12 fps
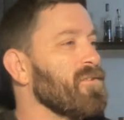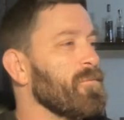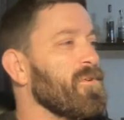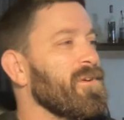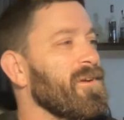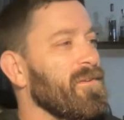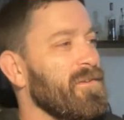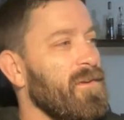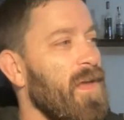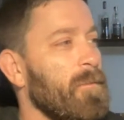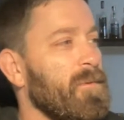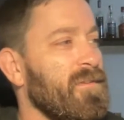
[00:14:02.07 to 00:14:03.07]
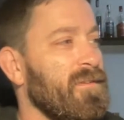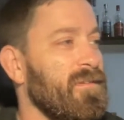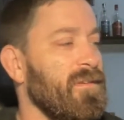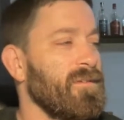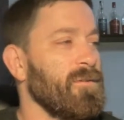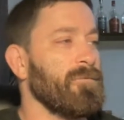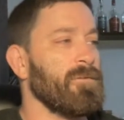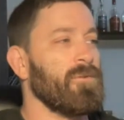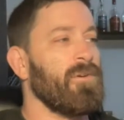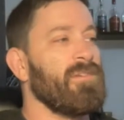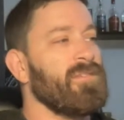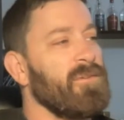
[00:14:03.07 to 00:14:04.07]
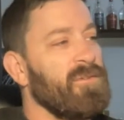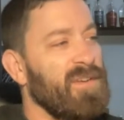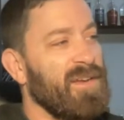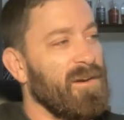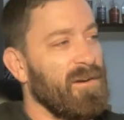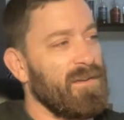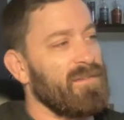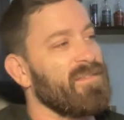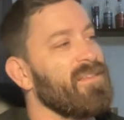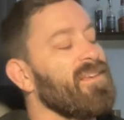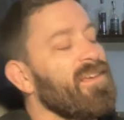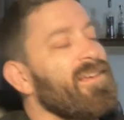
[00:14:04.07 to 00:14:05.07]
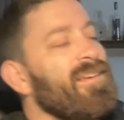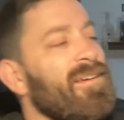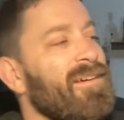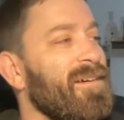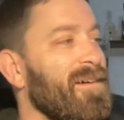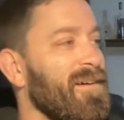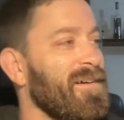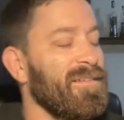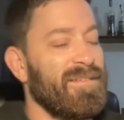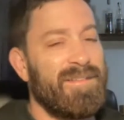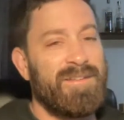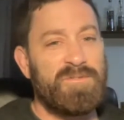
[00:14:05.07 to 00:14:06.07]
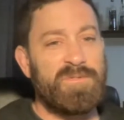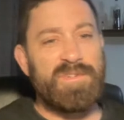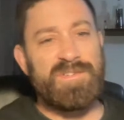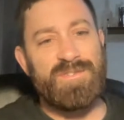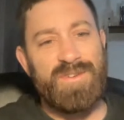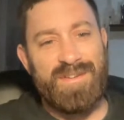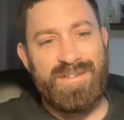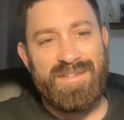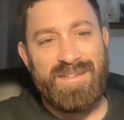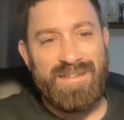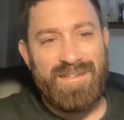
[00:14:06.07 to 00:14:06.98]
Munhoz, unanimous decision over Chris Gutierrez. This was just